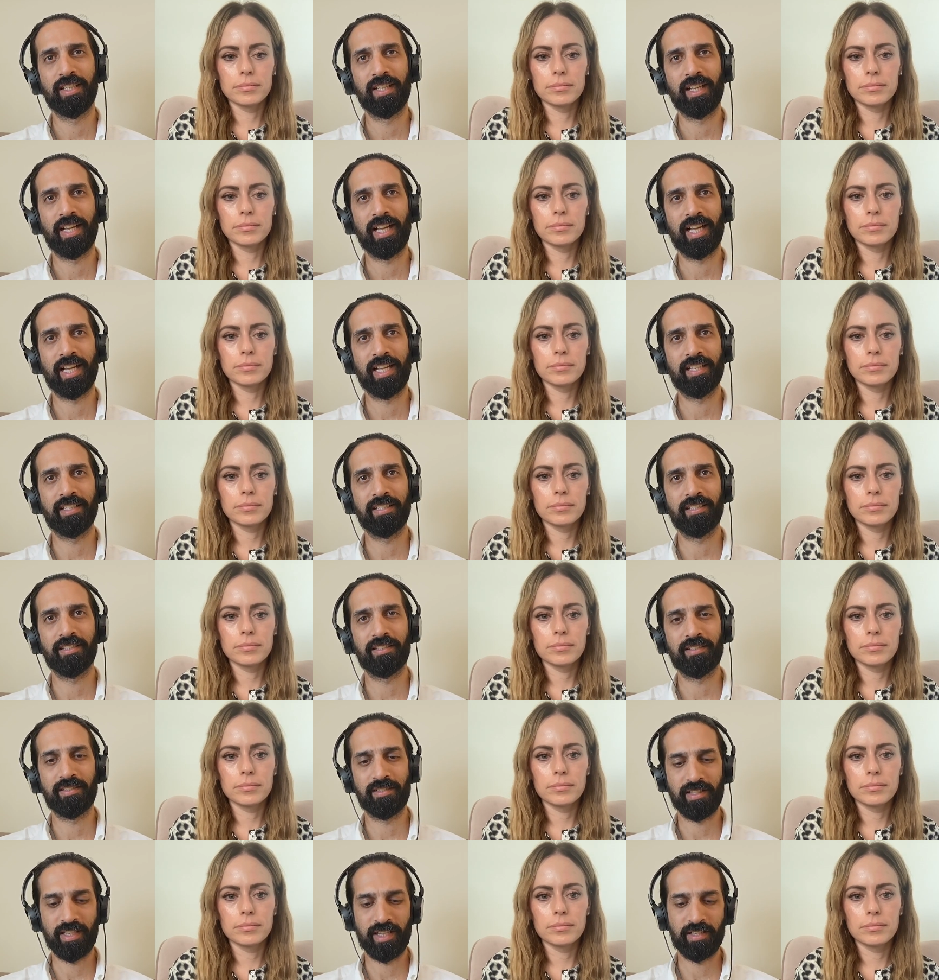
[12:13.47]
Speaker 1: and
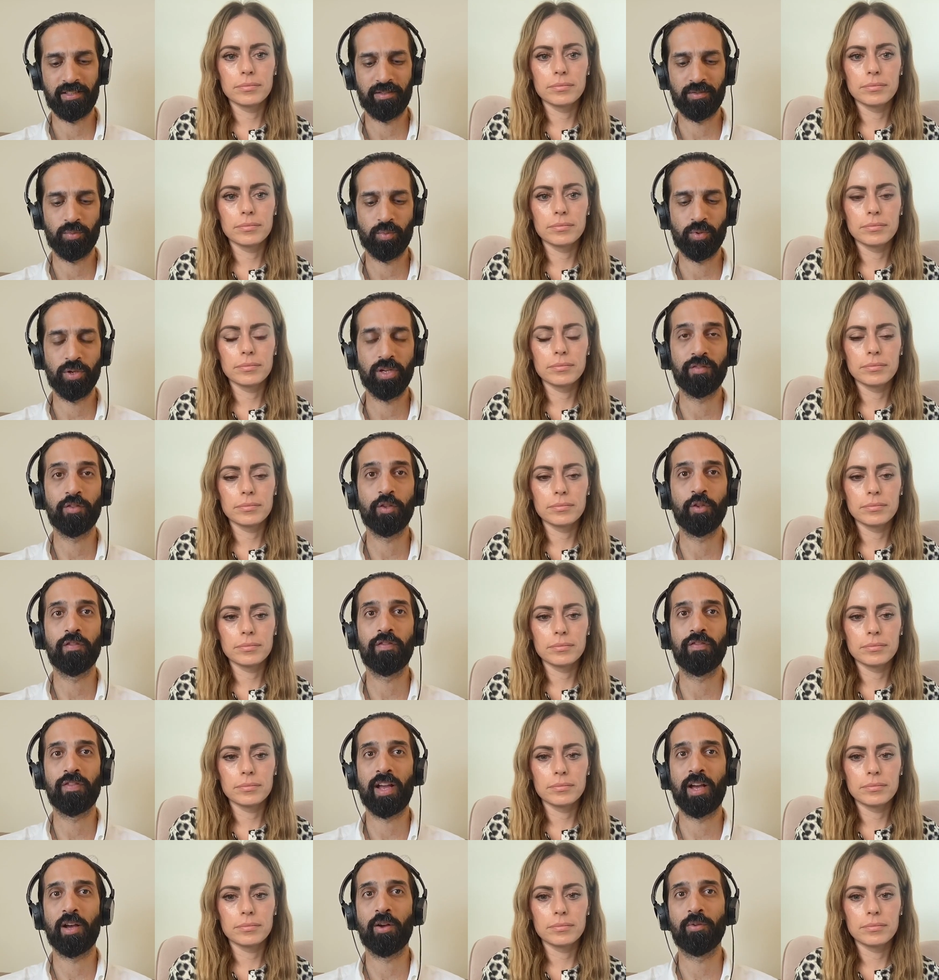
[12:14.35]
and what have you
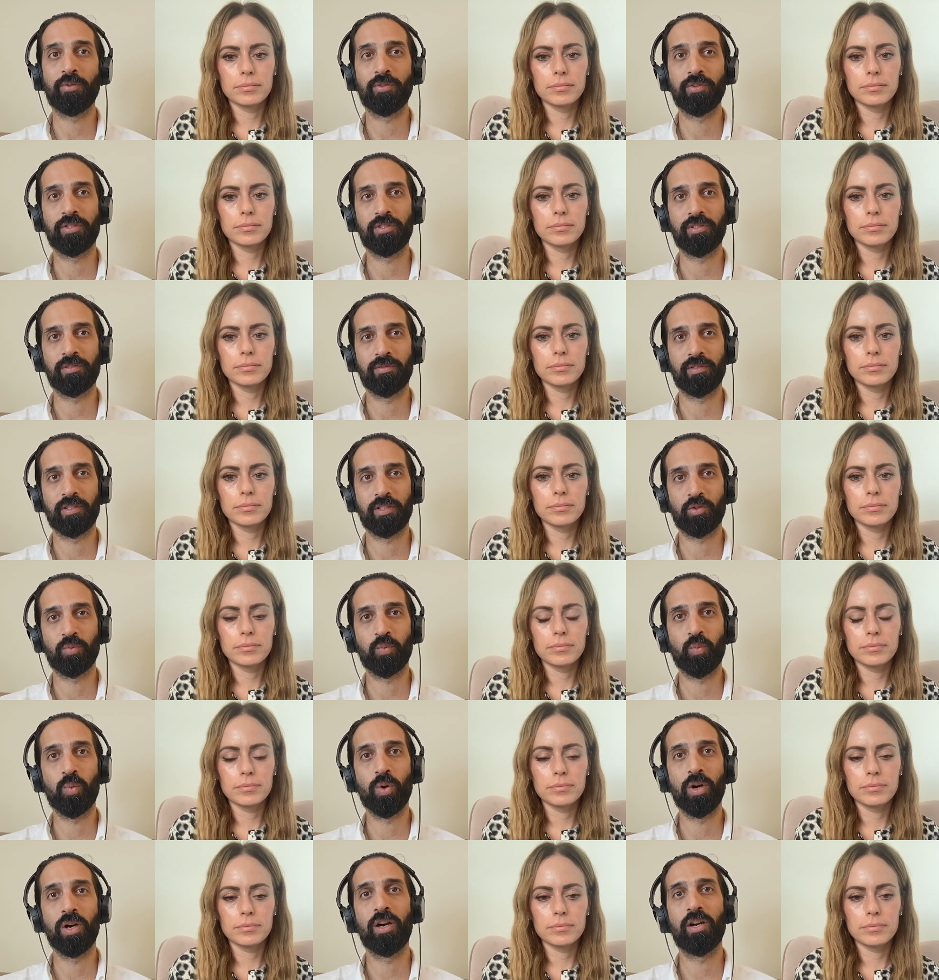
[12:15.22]
found has
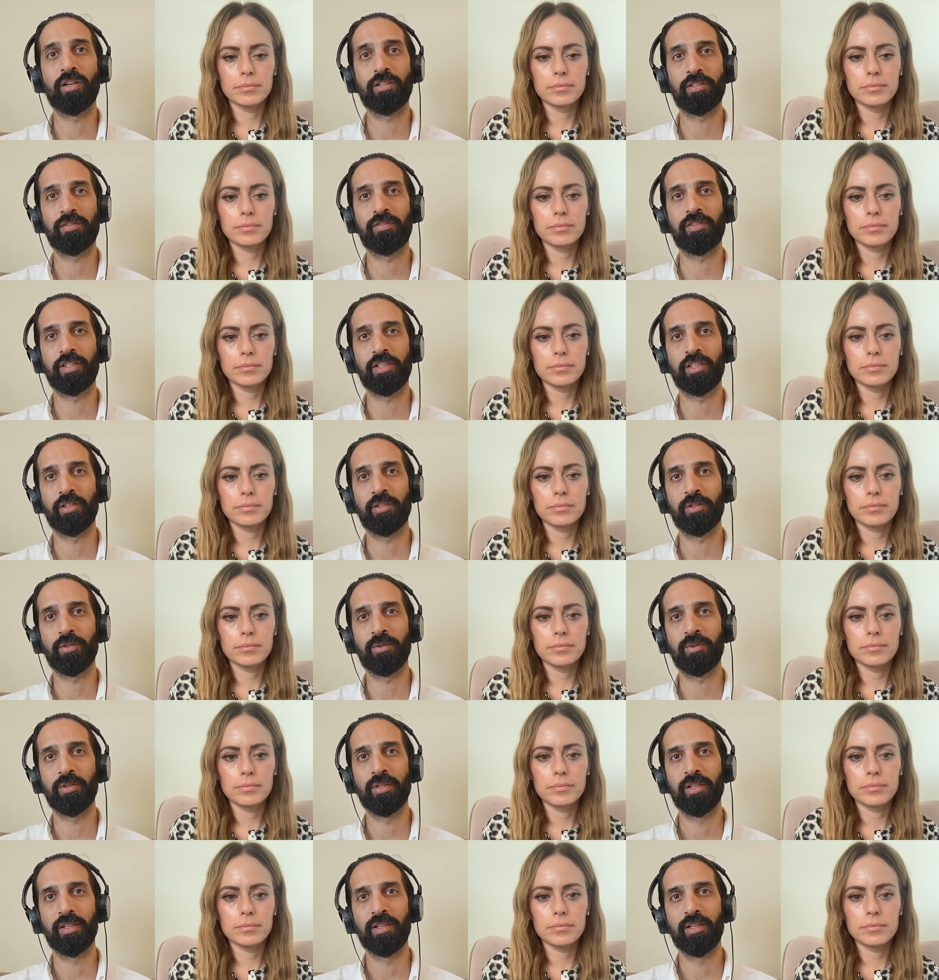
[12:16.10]
worked for you,